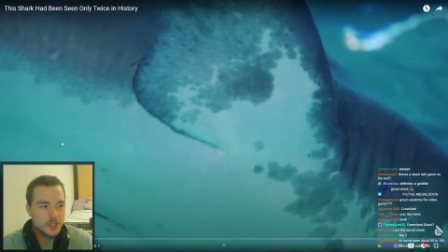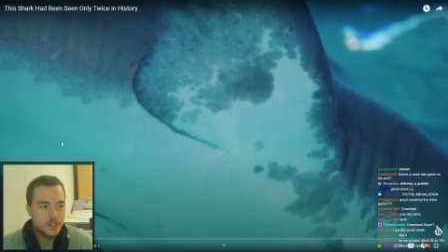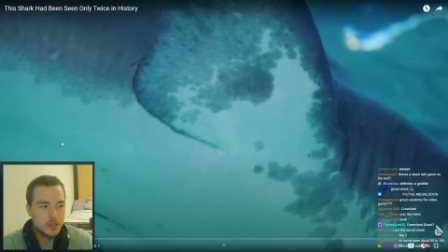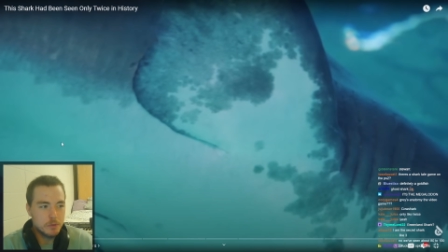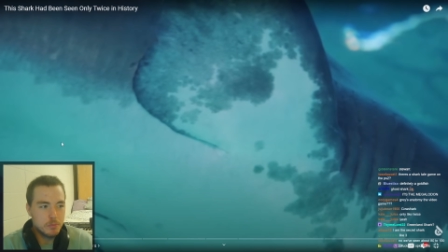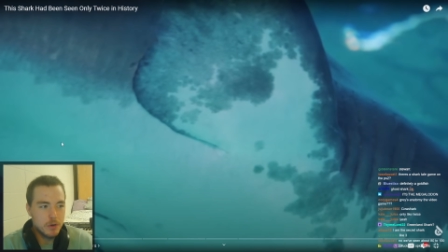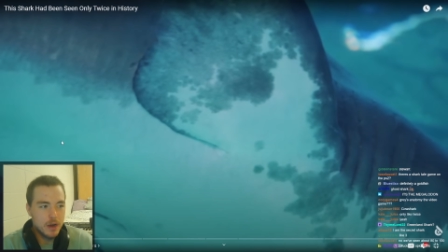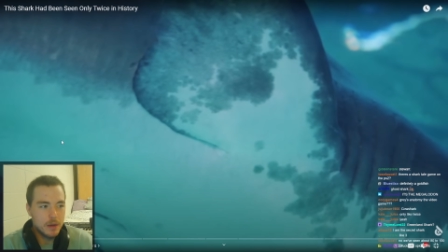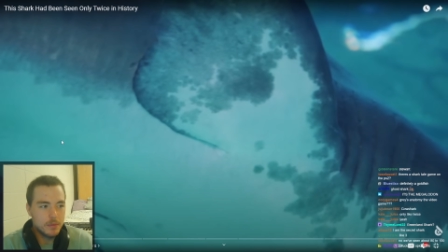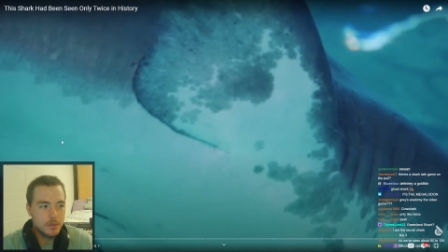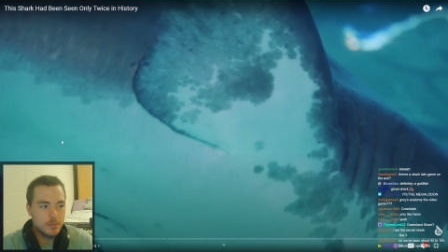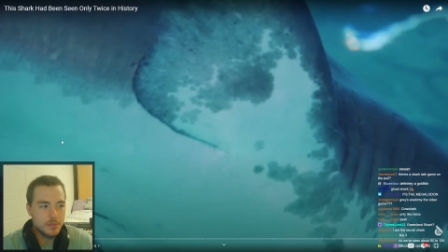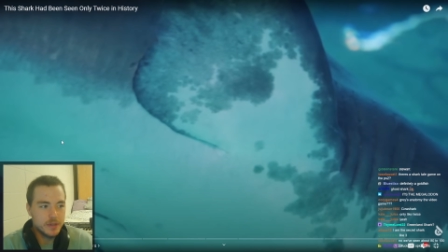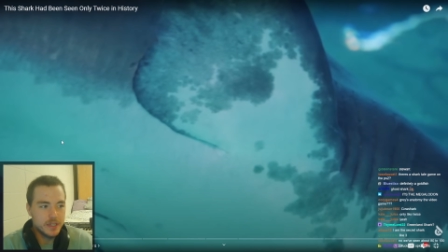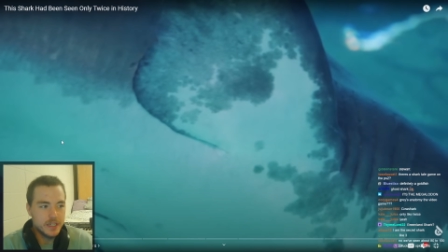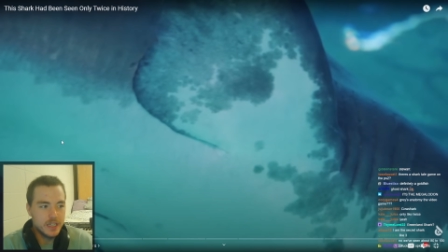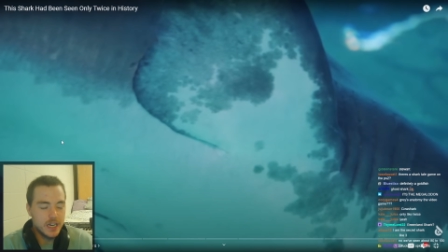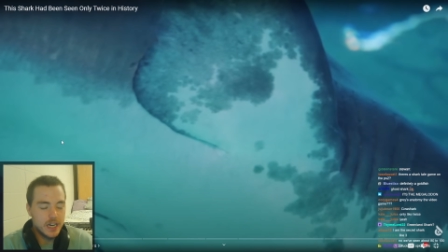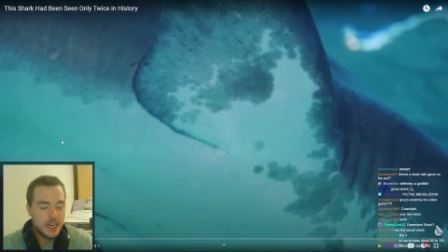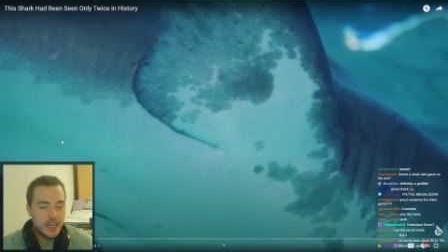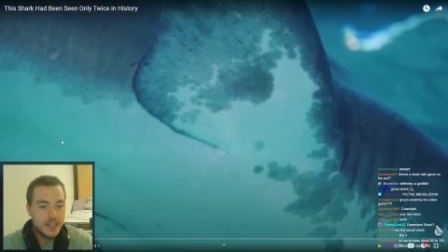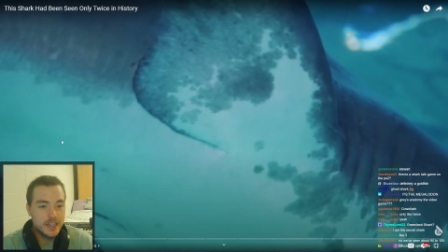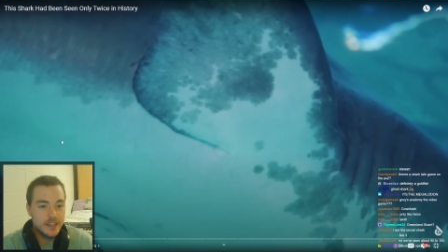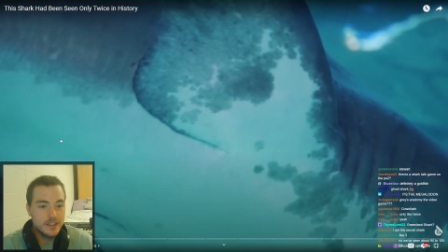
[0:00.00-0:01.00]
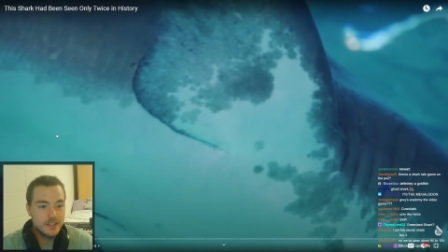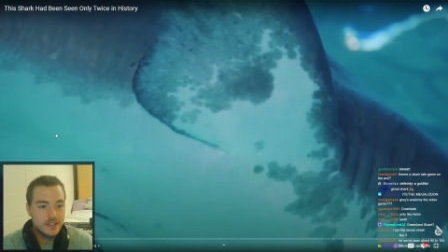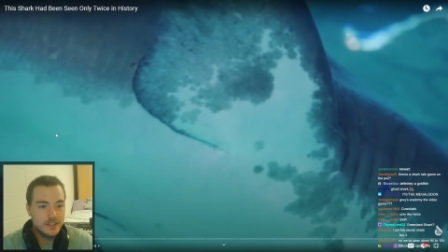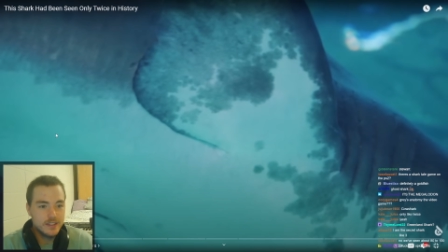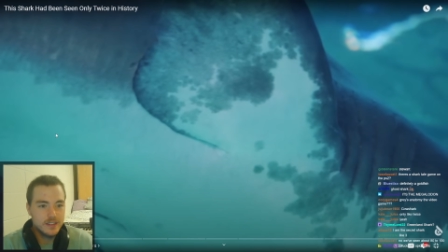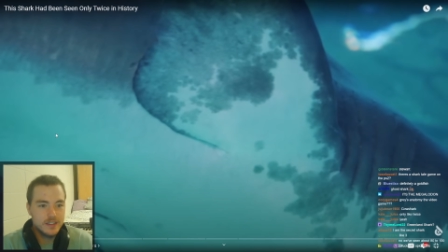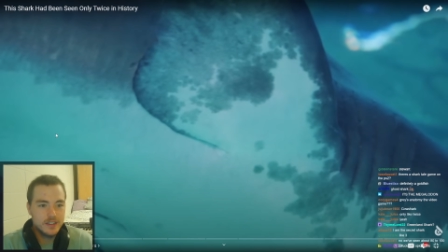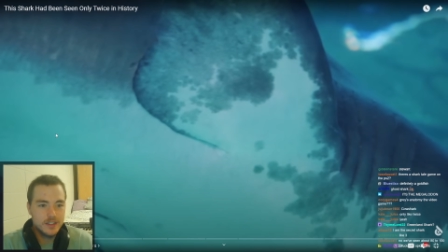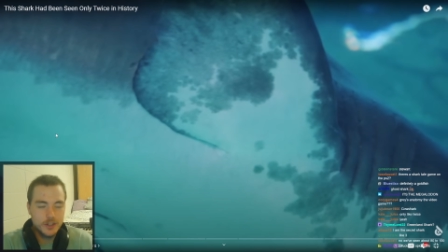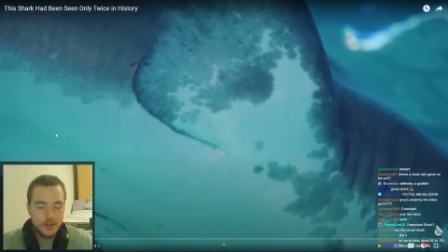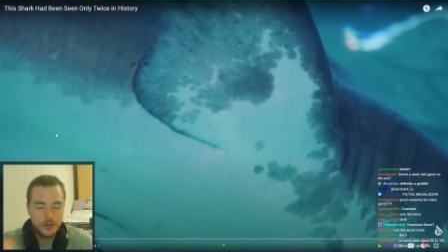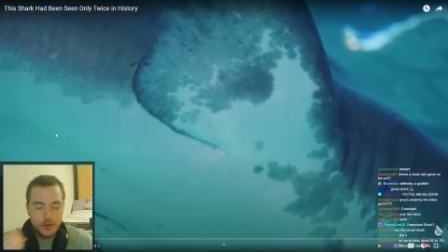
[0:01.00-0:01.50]
No, probably not.
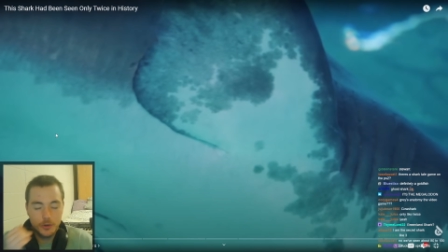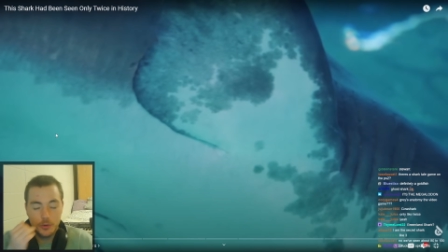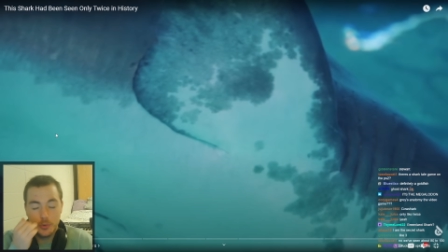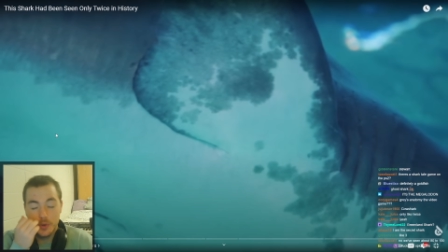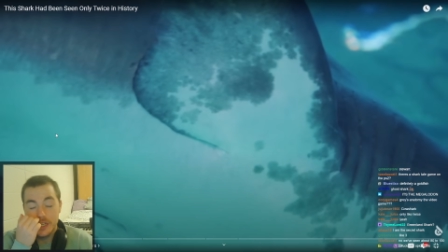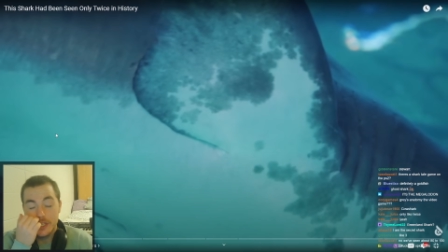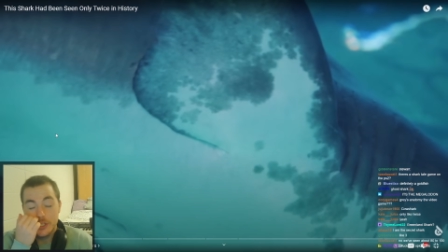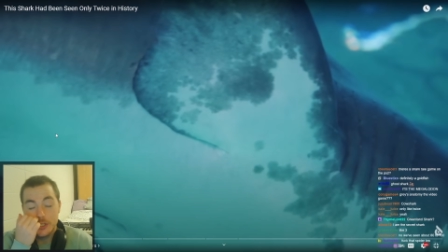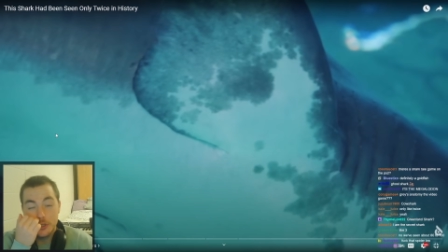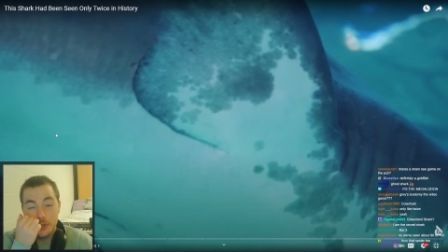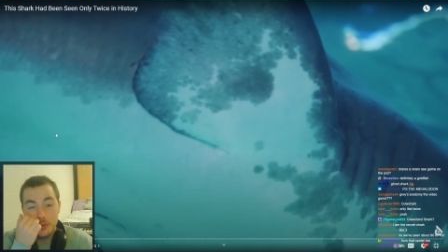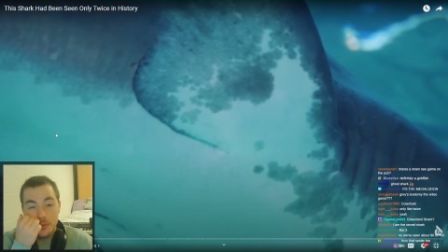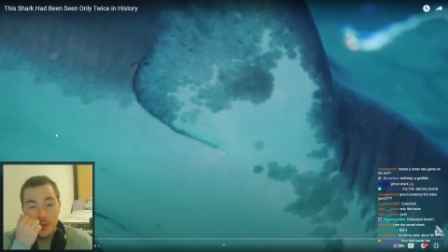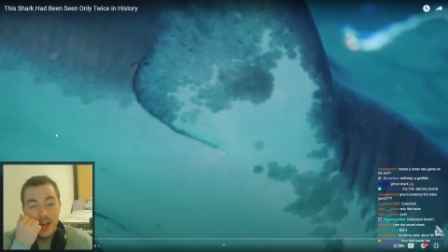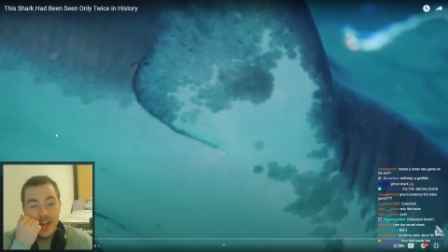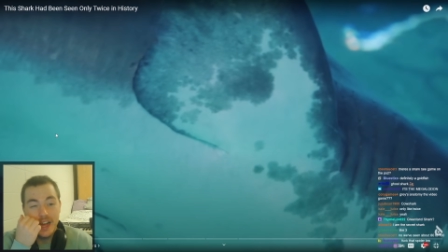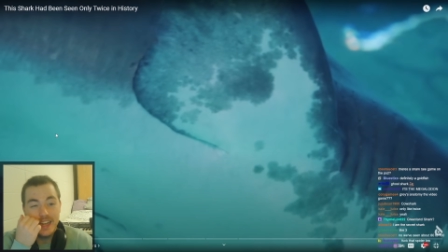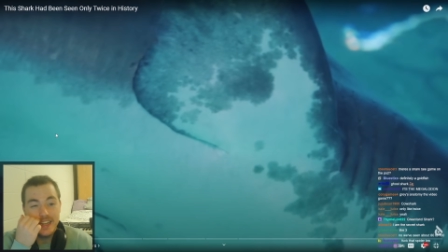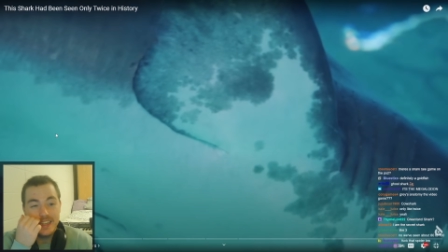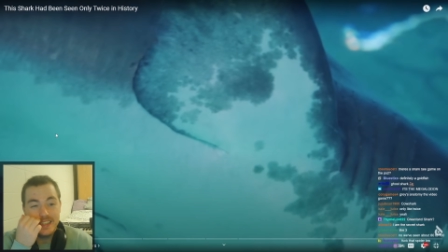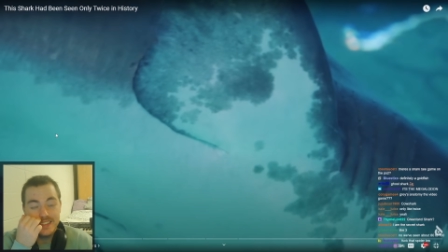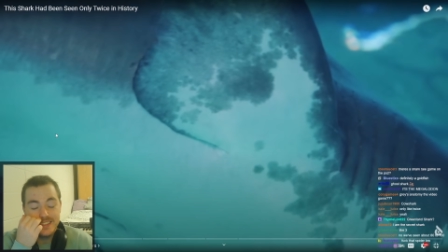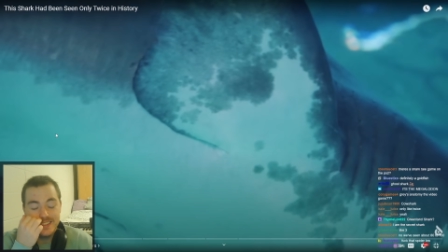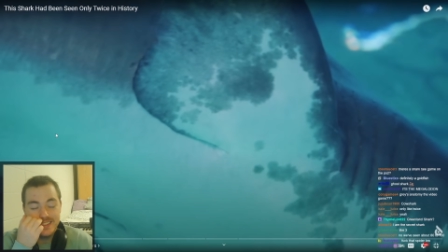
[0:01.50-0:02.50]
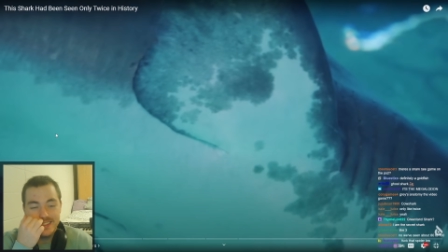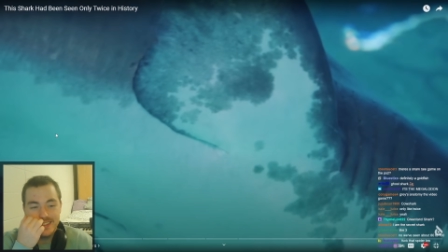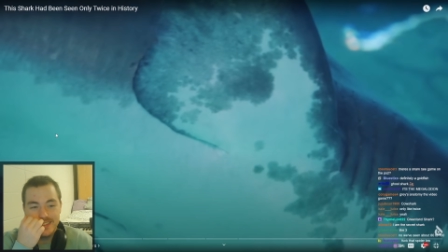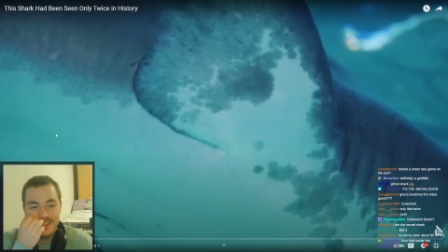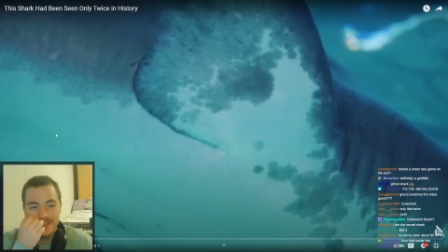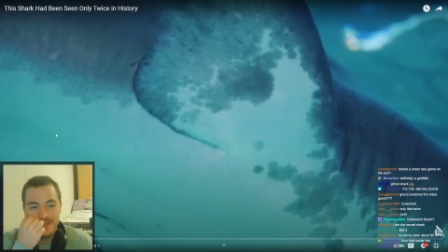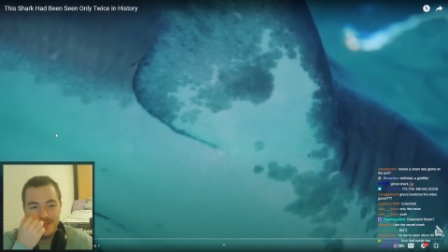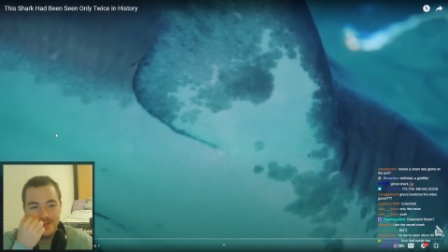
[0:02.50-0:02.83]
Creature-wise?